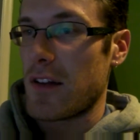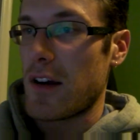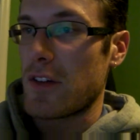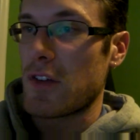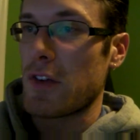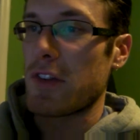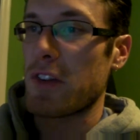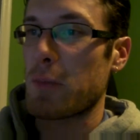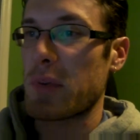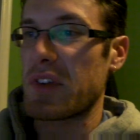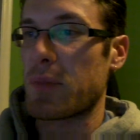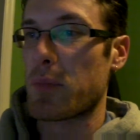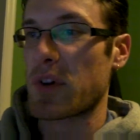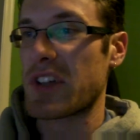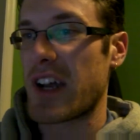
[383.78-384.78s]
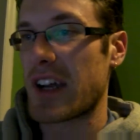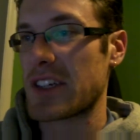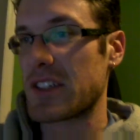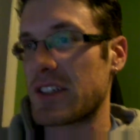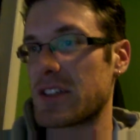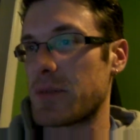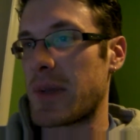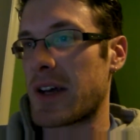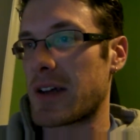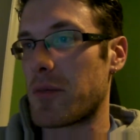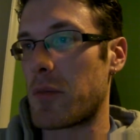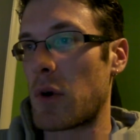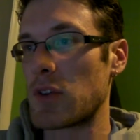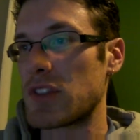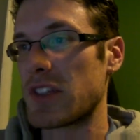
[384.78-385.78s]
so this protection is meant
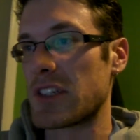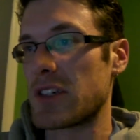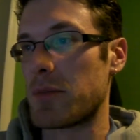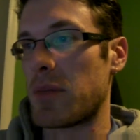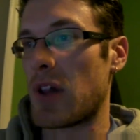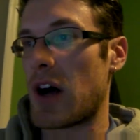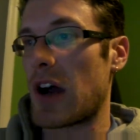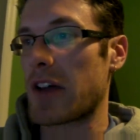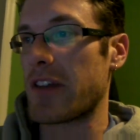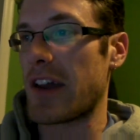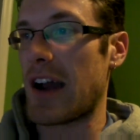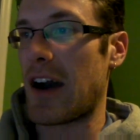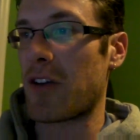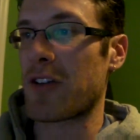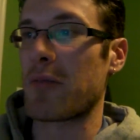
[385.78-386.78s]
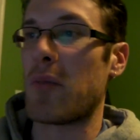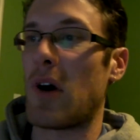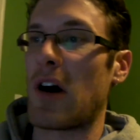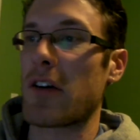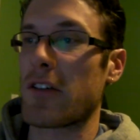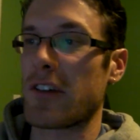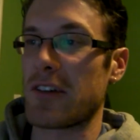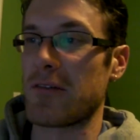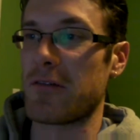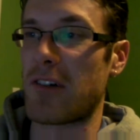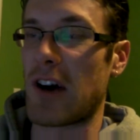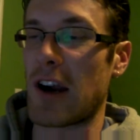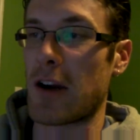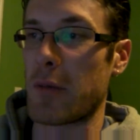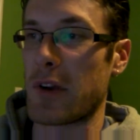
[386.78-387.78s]
mostly to block the outer modern
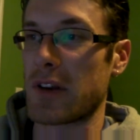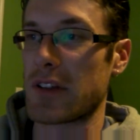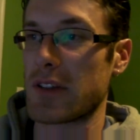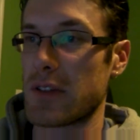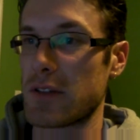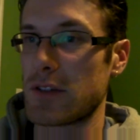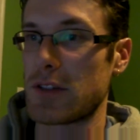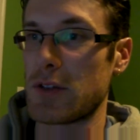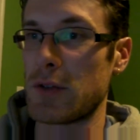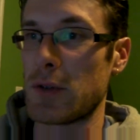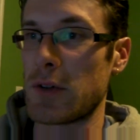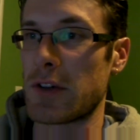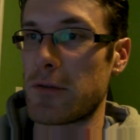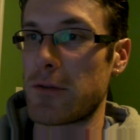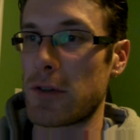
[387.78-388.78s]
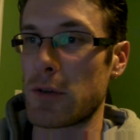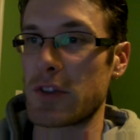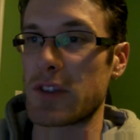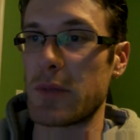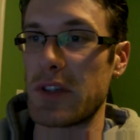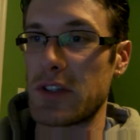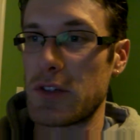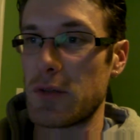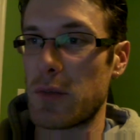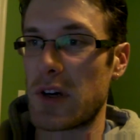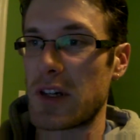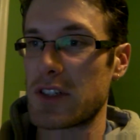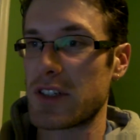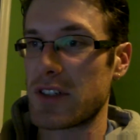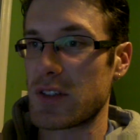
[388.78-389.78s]
environment to influence me too
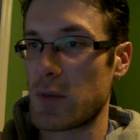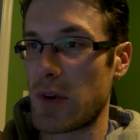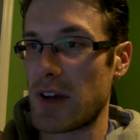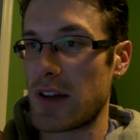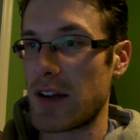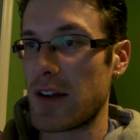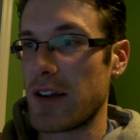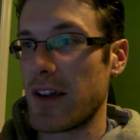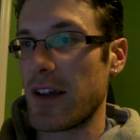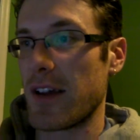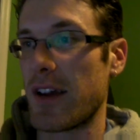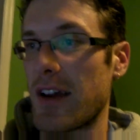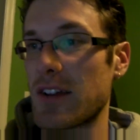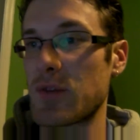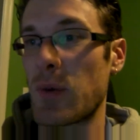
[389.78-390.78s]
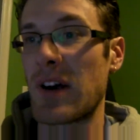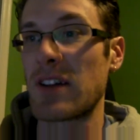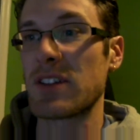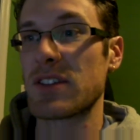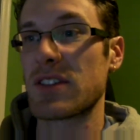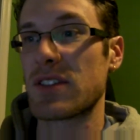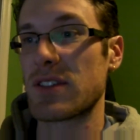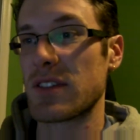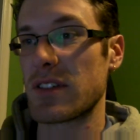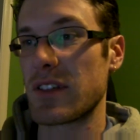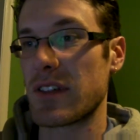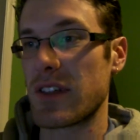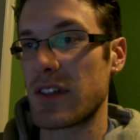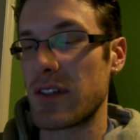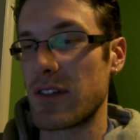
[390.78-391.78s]
much, as well as,
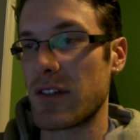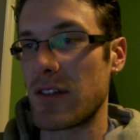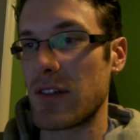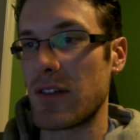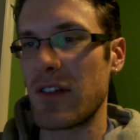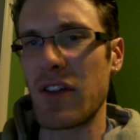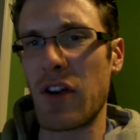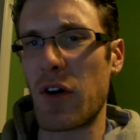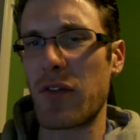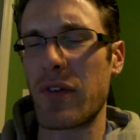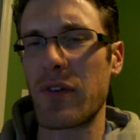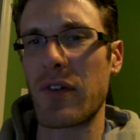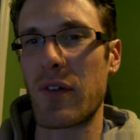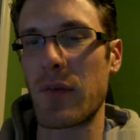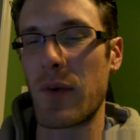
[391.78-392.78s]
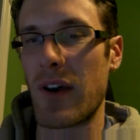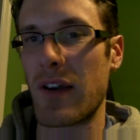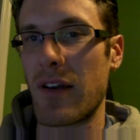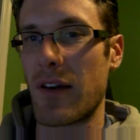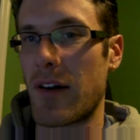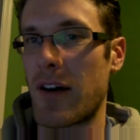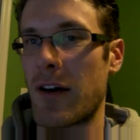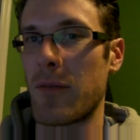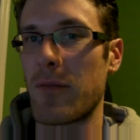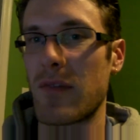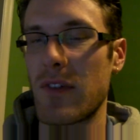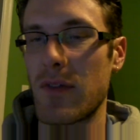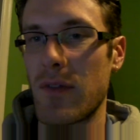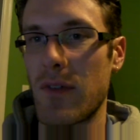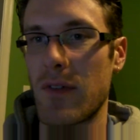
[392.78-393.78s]
you know, for,
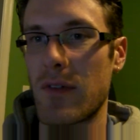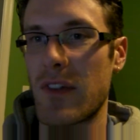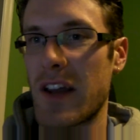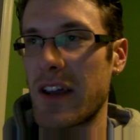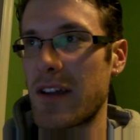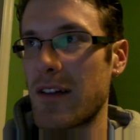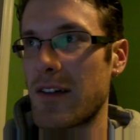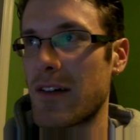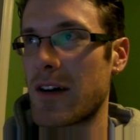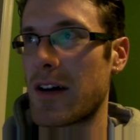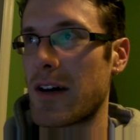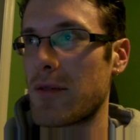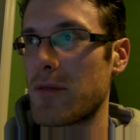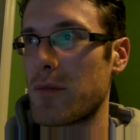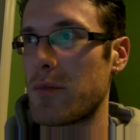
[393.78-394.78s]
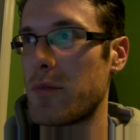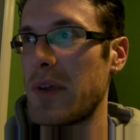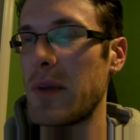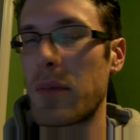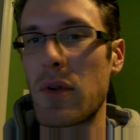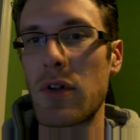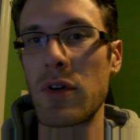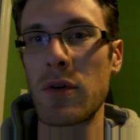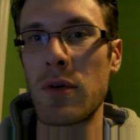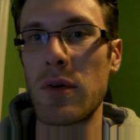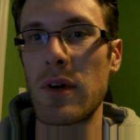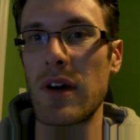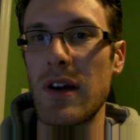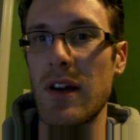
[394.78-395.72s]
like people who